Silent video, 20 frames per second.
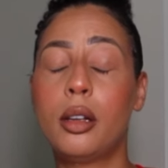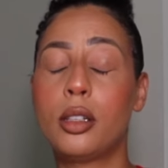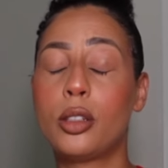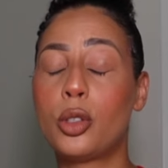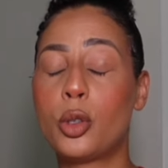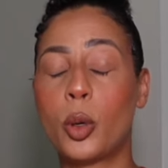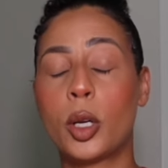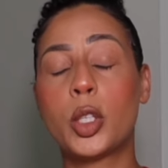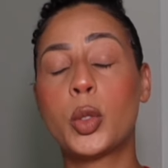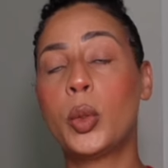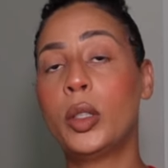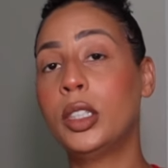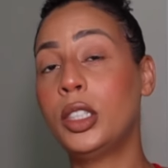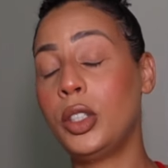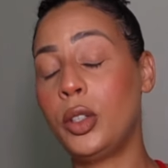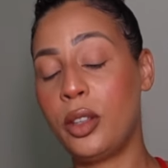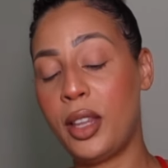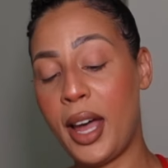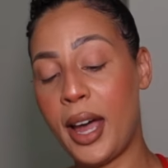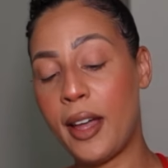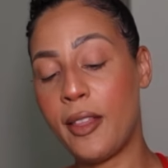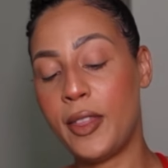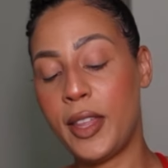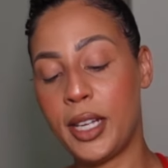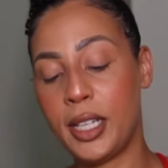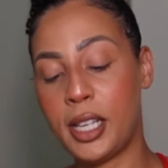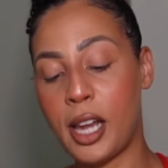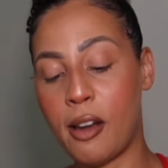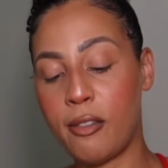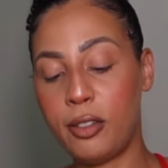shorts will do that,
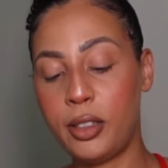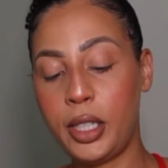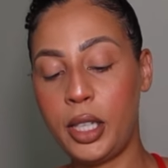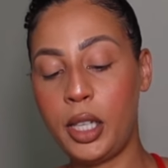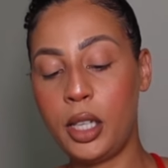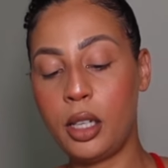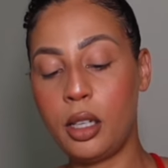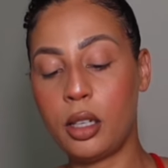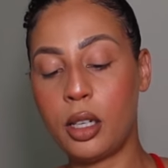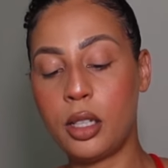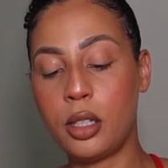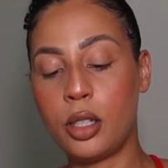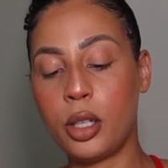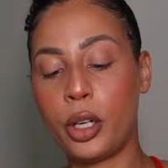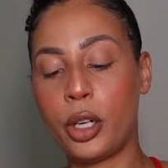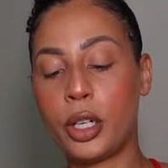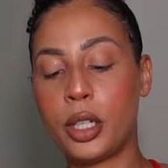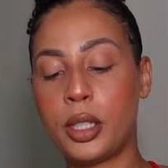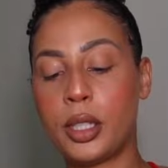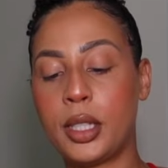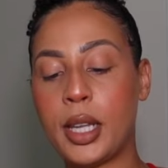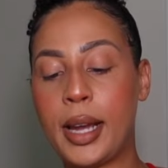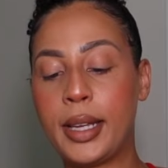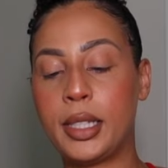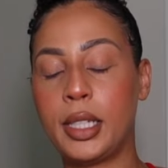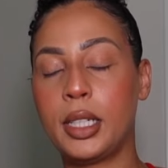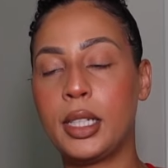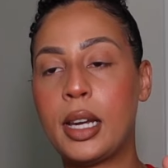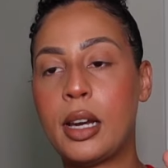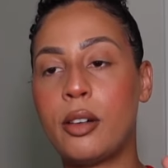then definitely consider
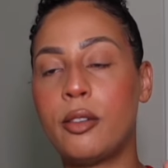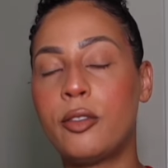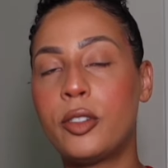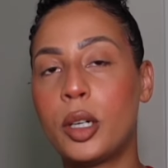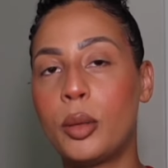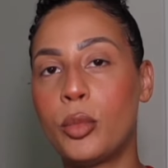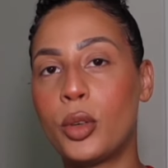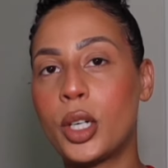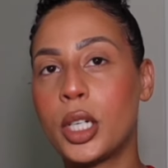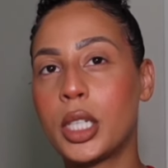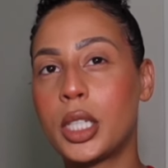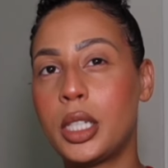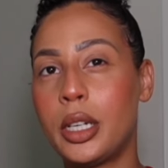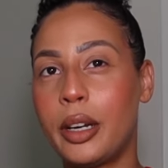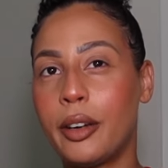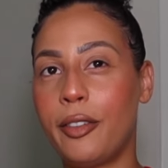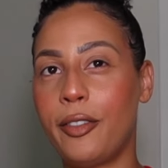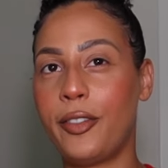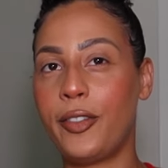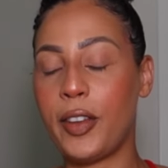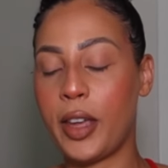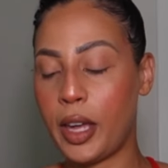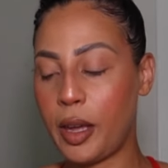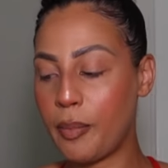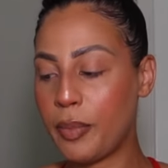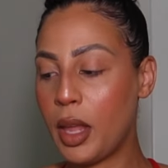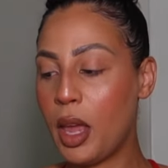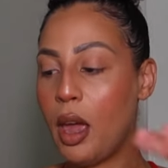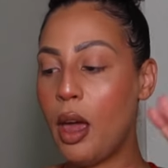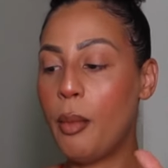sizing down for a more snug
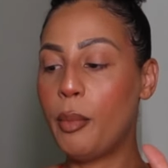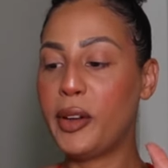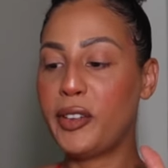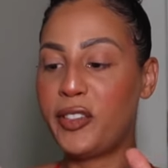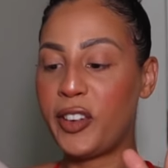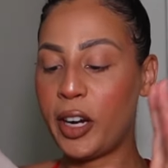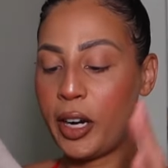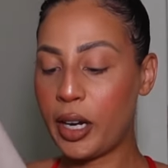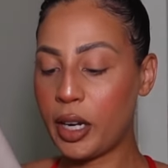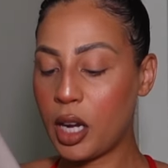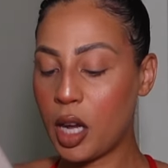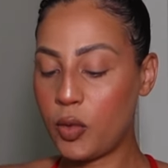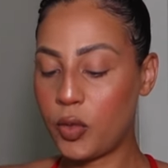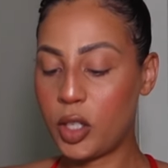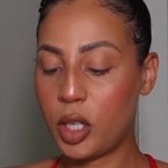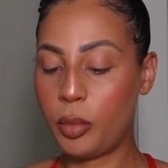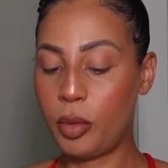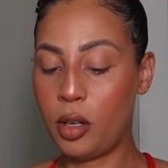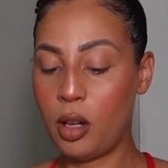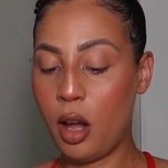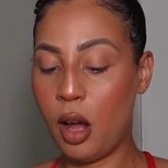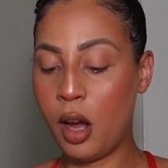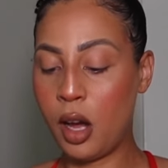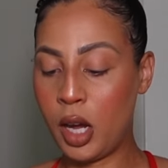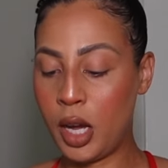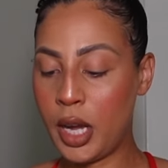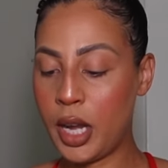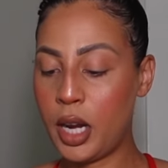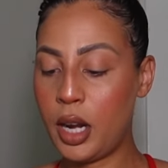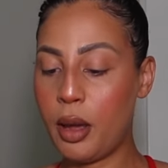fit, but very comfortable
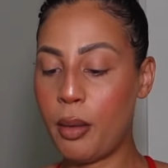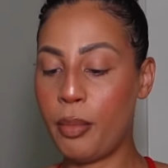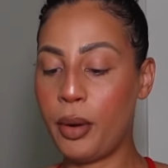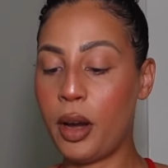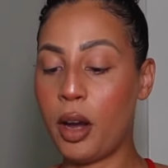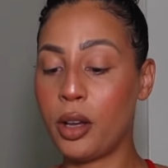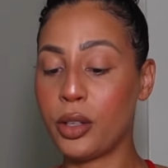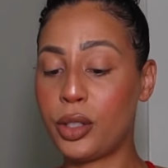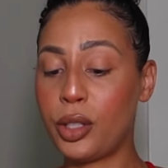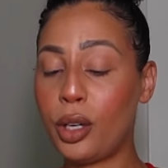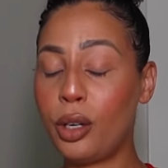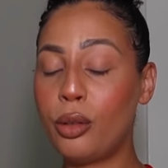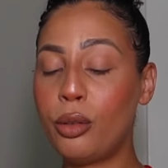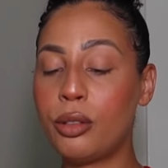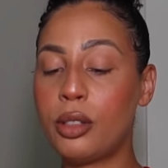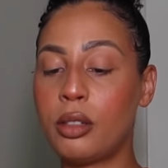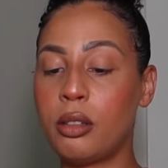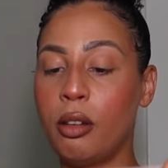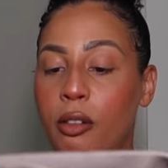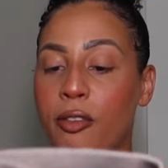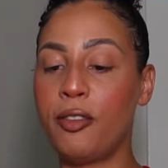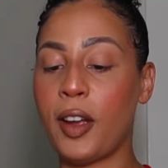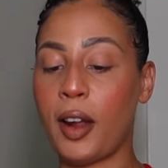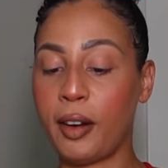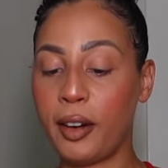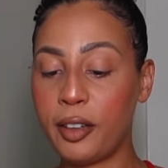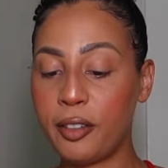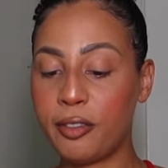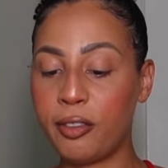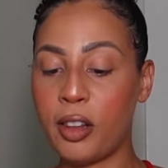on, but also still
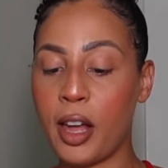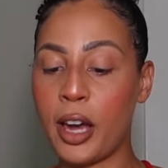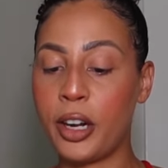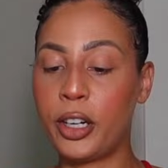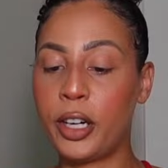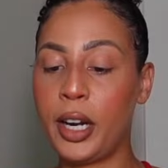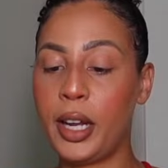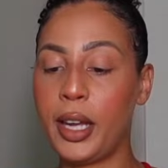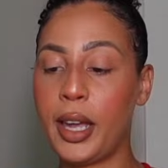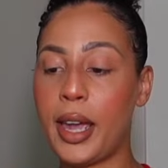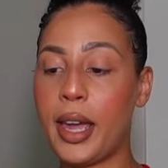very flattering.